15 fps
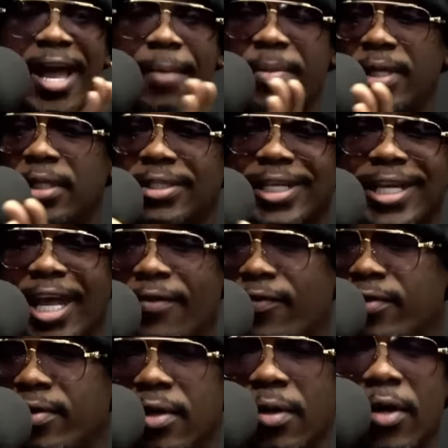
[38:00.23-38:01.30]
a little careful,
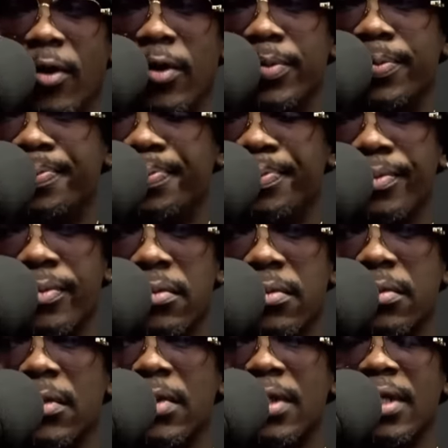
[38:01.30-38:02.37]
you know, Cone.
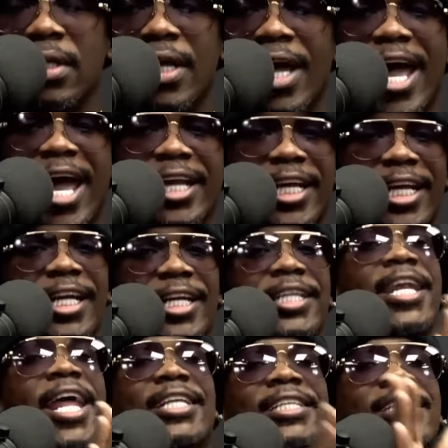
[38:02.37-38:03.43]
I had to get a
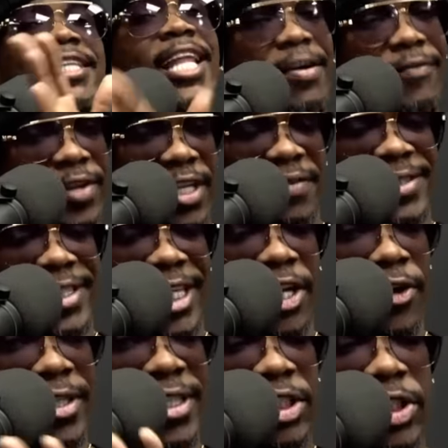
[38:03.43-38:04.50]
next level of
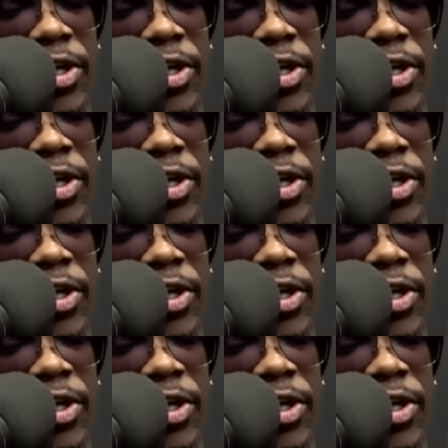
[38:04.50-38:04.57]
security to start